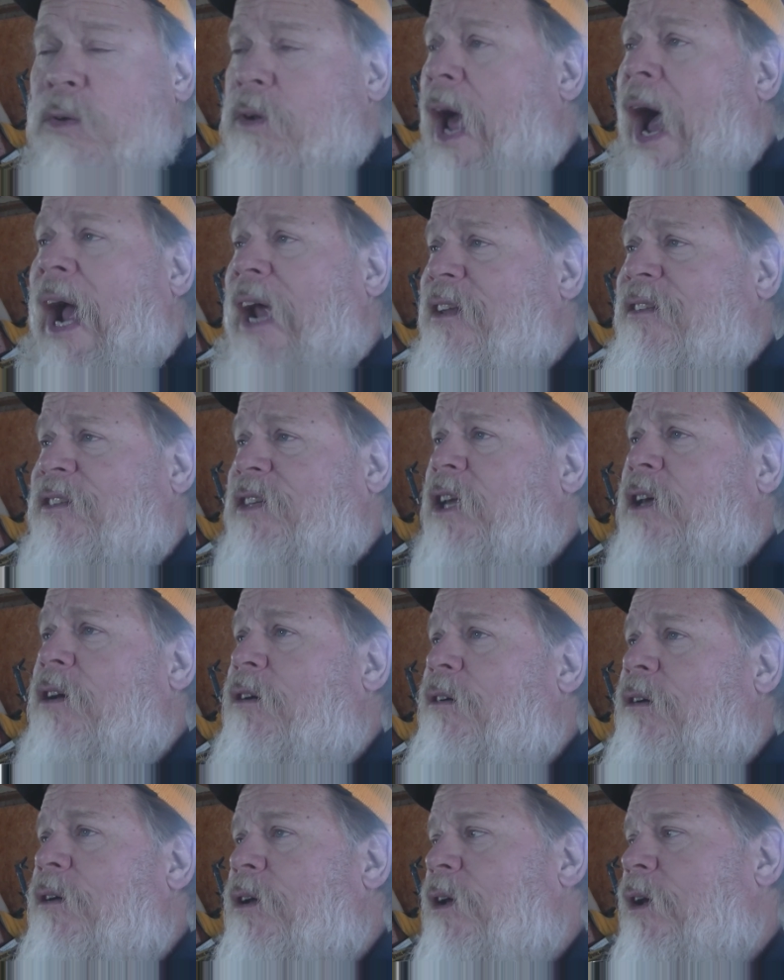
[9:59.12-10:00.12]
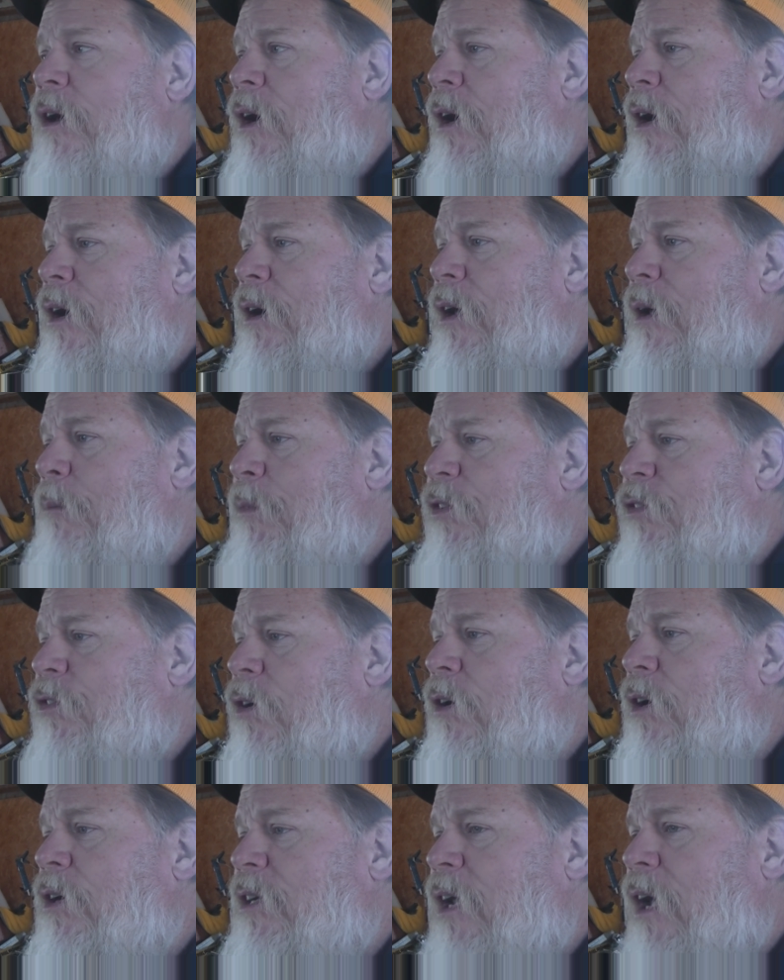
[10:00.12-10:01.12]
nice still in
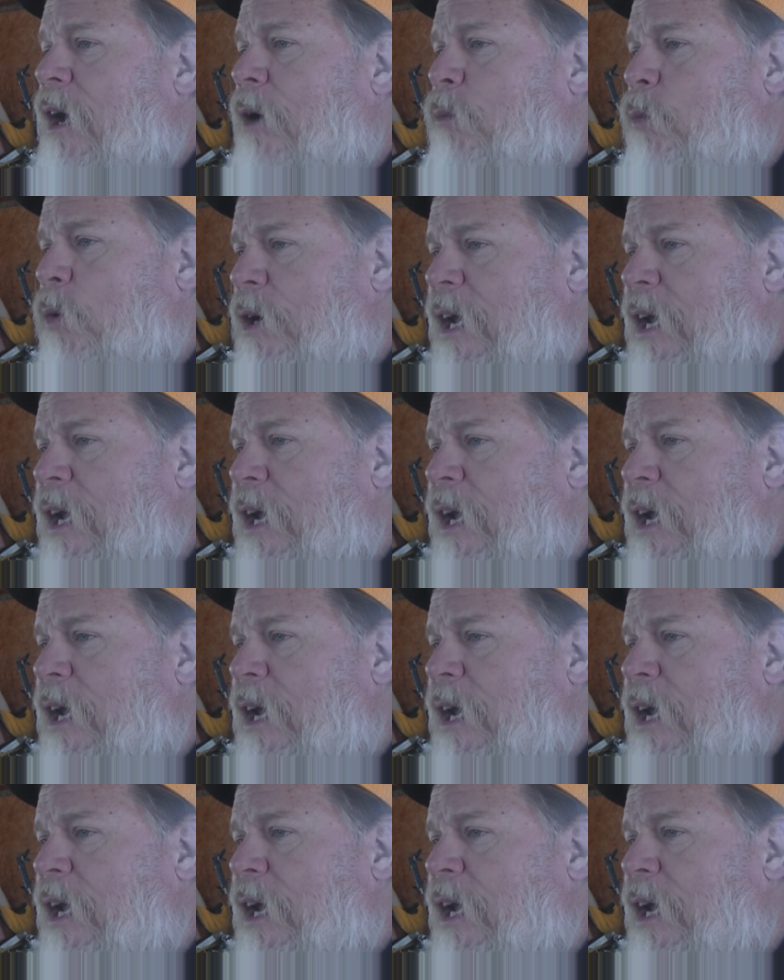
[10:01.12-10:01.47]
Missouri. We're